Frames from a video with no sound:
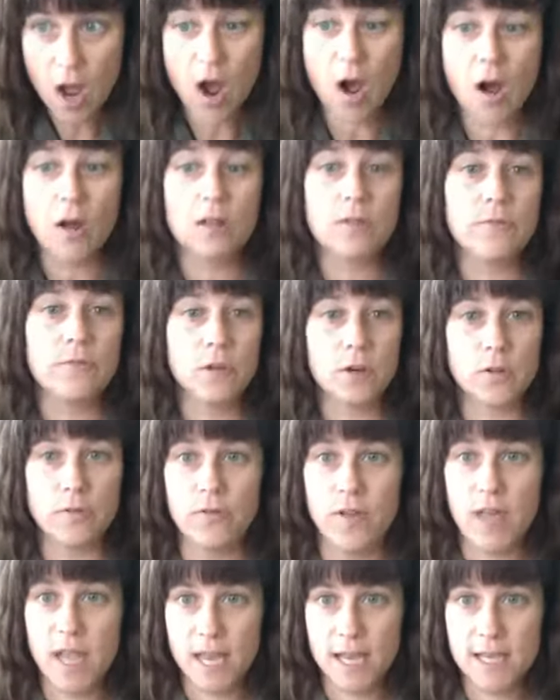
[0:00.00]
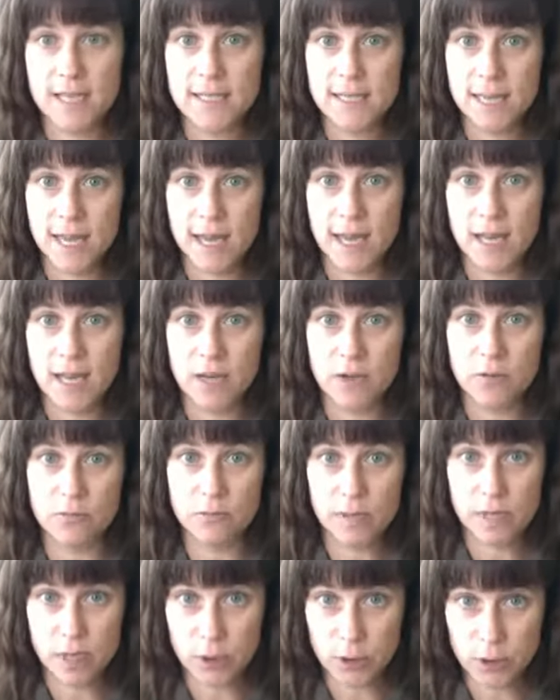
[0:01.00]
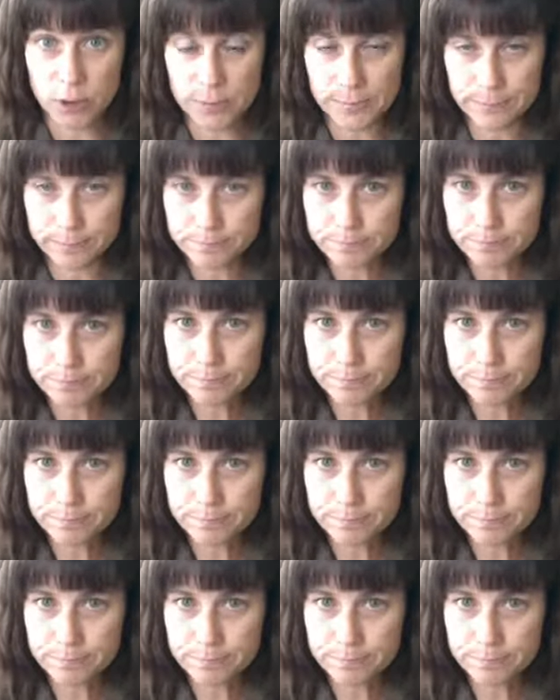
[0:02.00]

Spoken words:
all of your fans and readers.